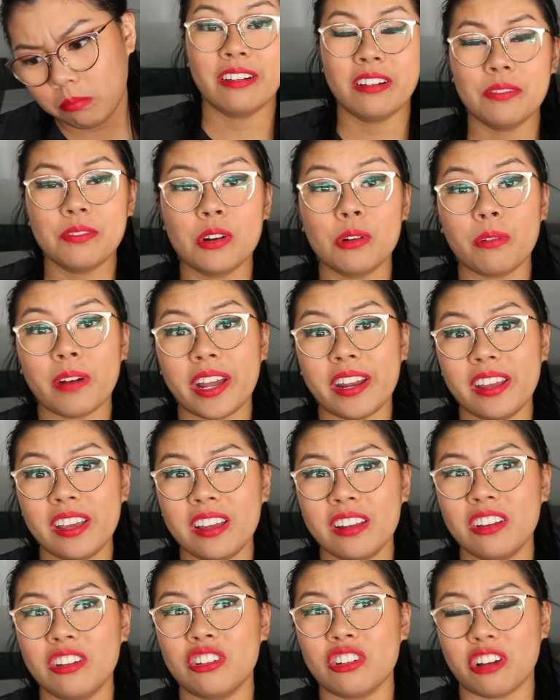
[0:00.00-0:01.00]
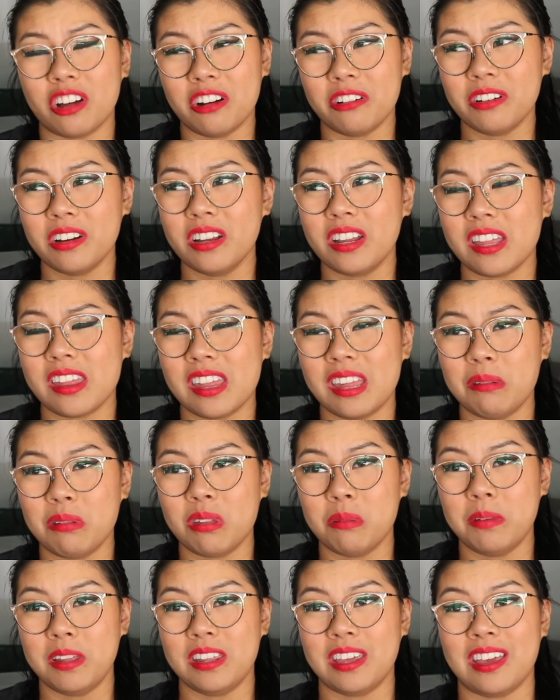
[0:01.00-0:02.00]
However, writing in a genre that seems
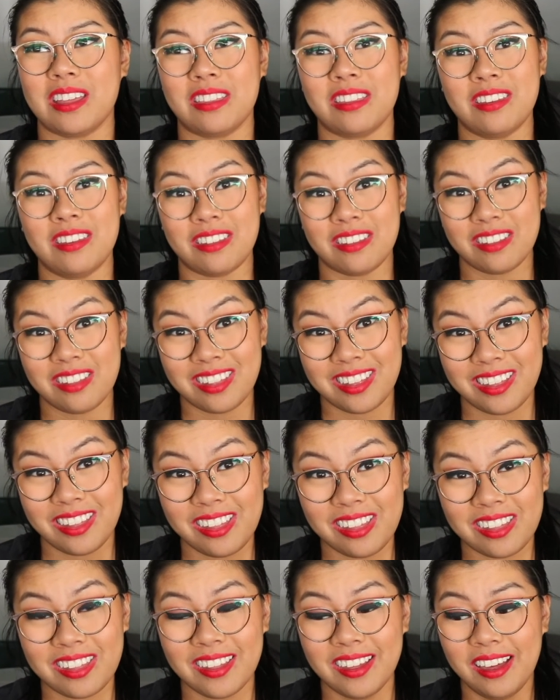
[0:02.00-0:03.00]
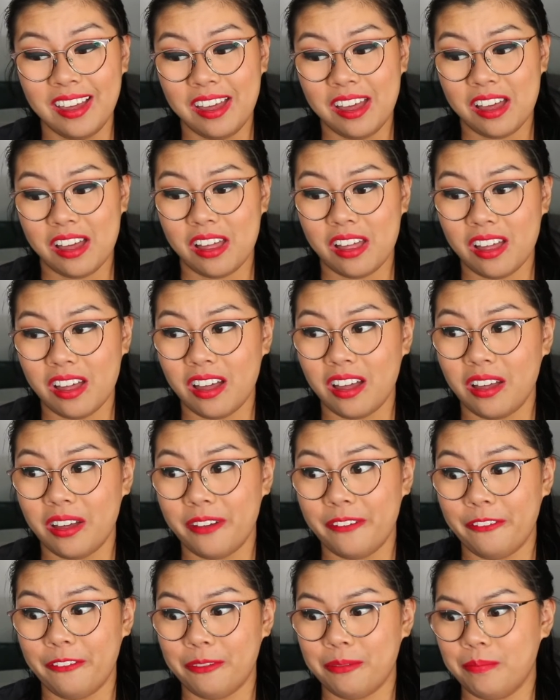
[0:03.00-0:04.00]
to be the antithesis
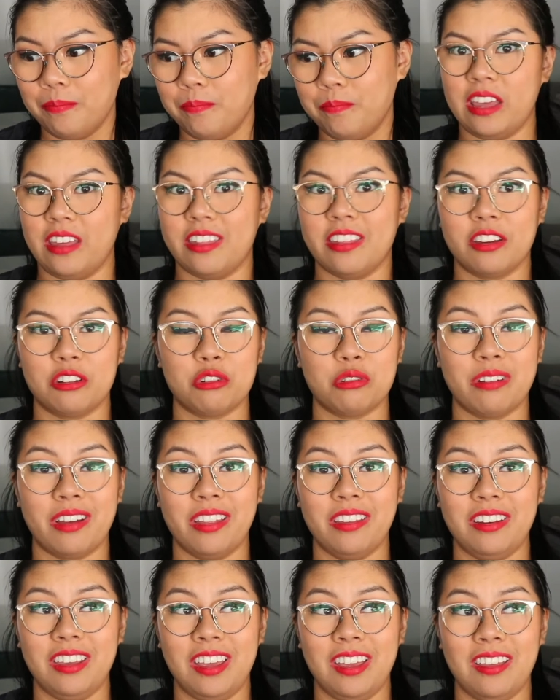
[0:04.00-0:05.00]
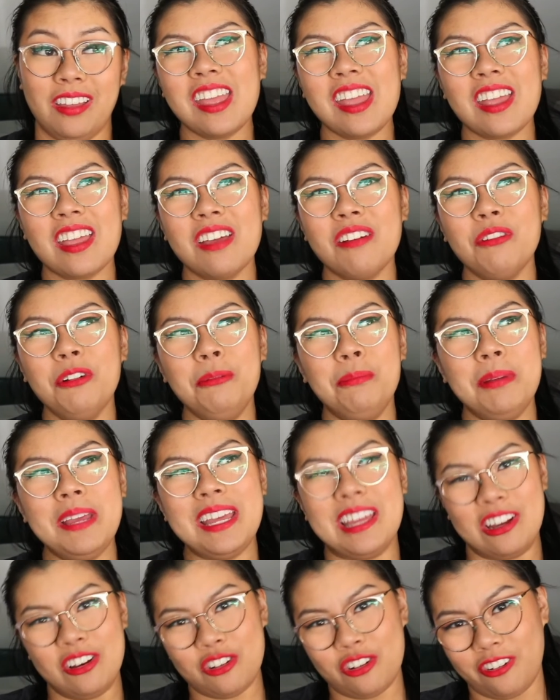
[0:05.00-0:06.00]
of asexuality, I think it would
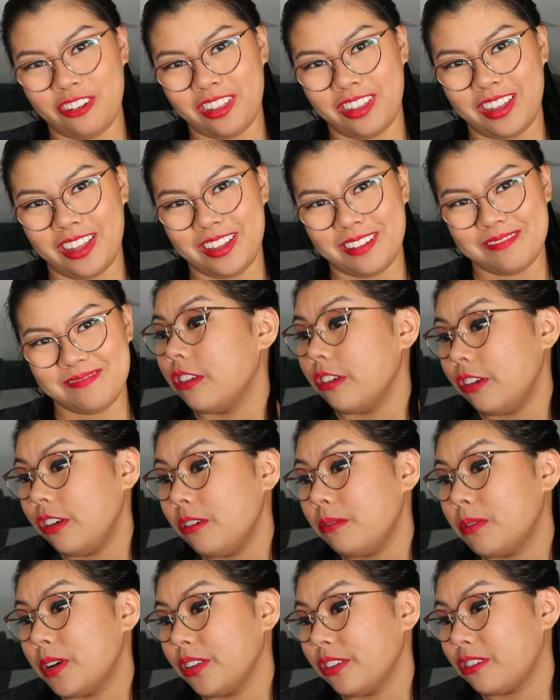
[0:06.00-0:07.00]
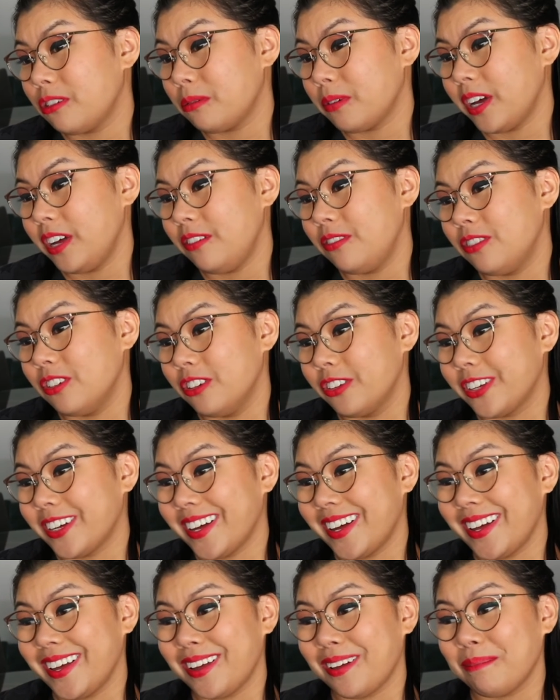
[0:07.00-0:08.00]
be interesting. Do you want to write full
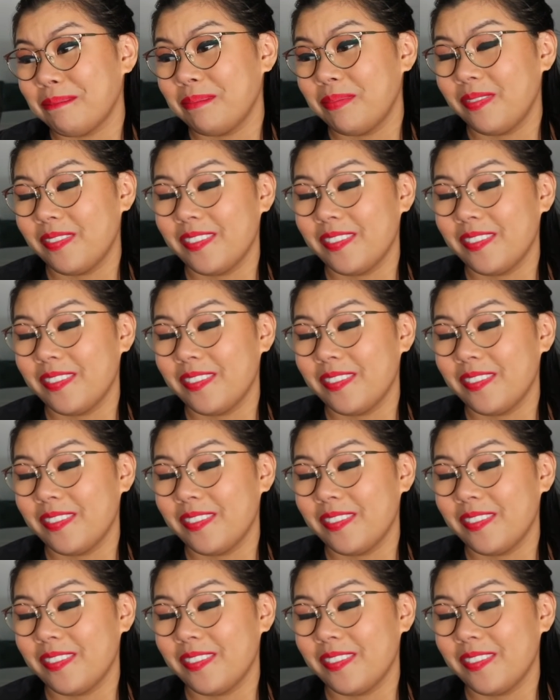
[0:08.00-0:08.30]
time?